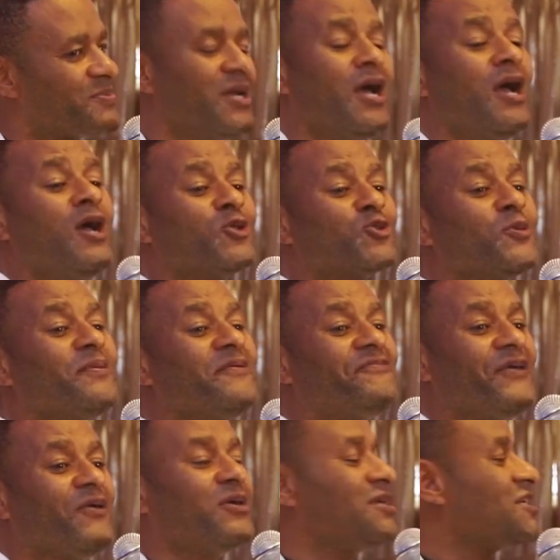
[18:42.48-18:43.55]
Spirit. To be
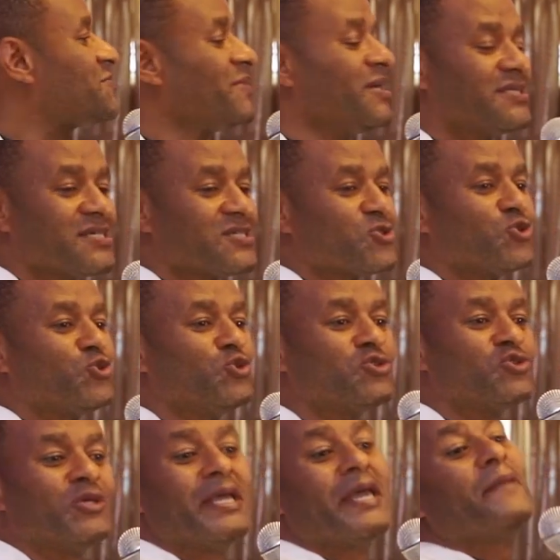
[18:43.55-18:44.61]
filled with the Spirit is to do
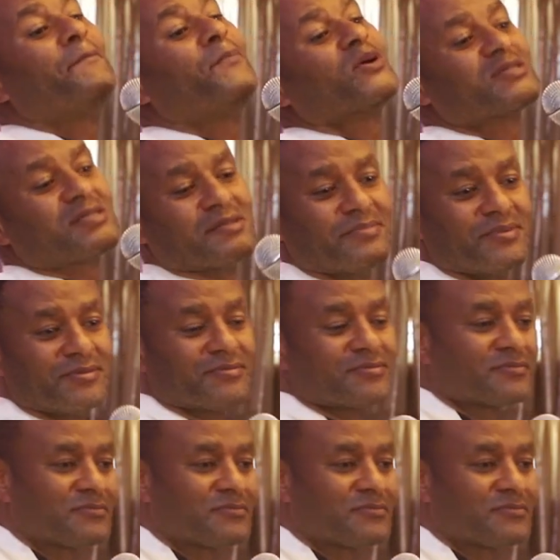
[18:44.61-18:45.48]
the impossible.